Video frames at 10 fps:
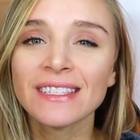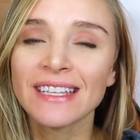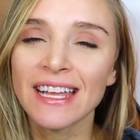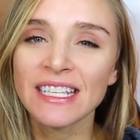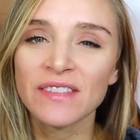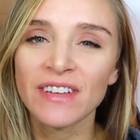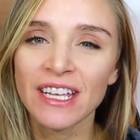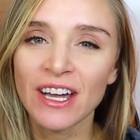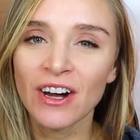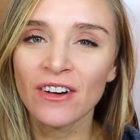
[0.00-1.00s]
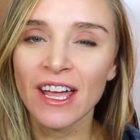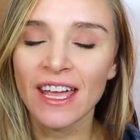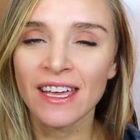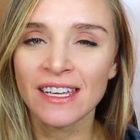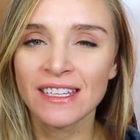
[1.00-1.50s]
Today's video
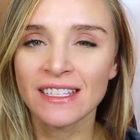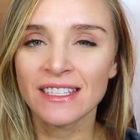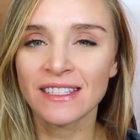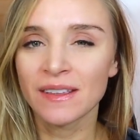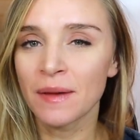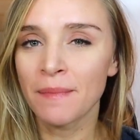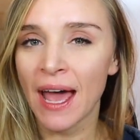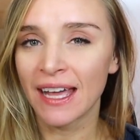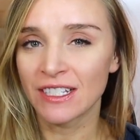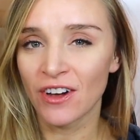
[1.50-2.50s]
is my